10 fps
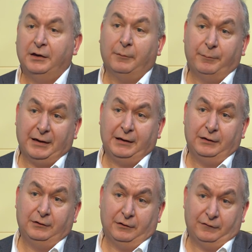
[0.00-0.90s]
Now, back
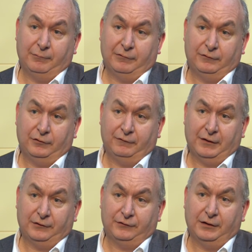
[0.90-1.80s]
in November of
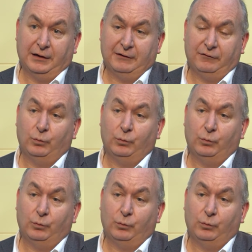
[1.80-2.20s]
2011,